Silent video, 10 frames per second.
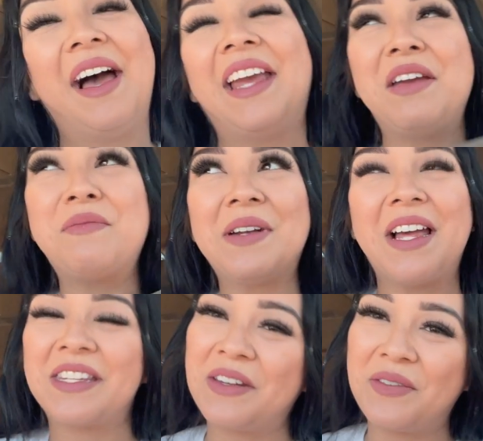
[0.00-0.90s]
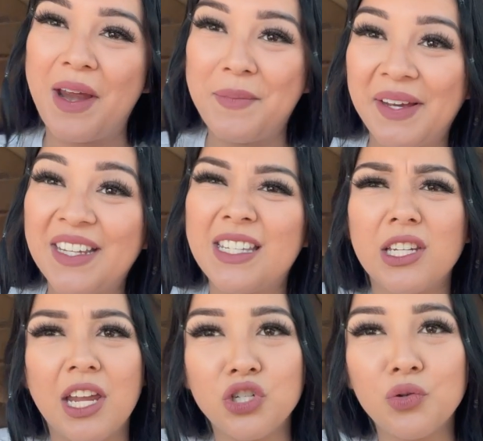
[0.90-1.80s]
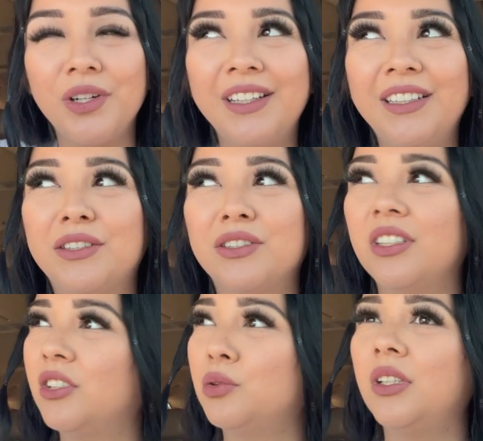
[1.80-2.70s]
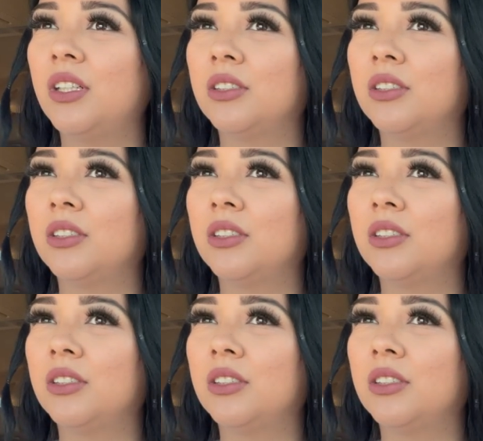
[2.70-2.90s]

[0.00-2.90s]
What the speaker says: can you pronounce it right? But it's Yeshua or Yeshua?